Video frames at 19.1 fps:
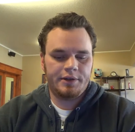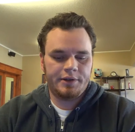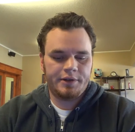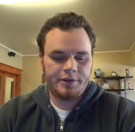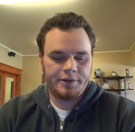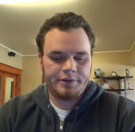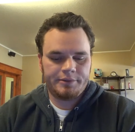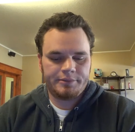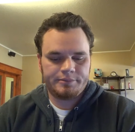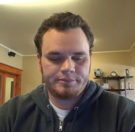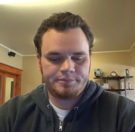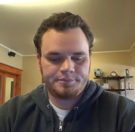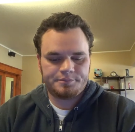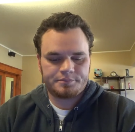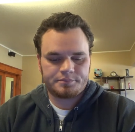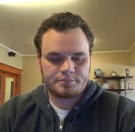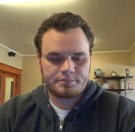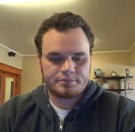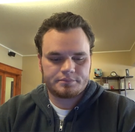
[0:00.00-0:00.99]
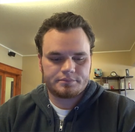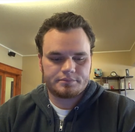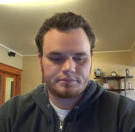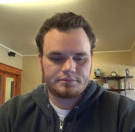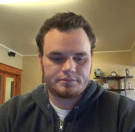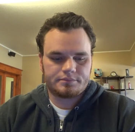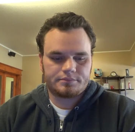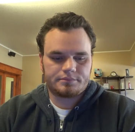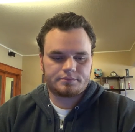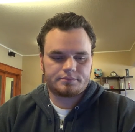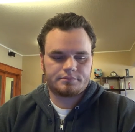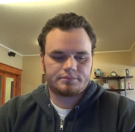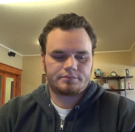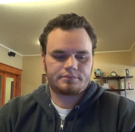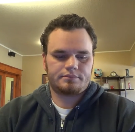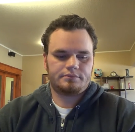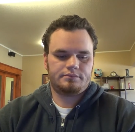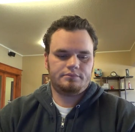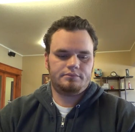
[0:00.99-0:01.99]

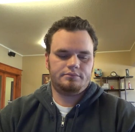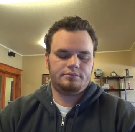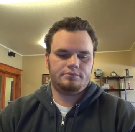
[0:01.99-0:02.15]
Nobody speaks.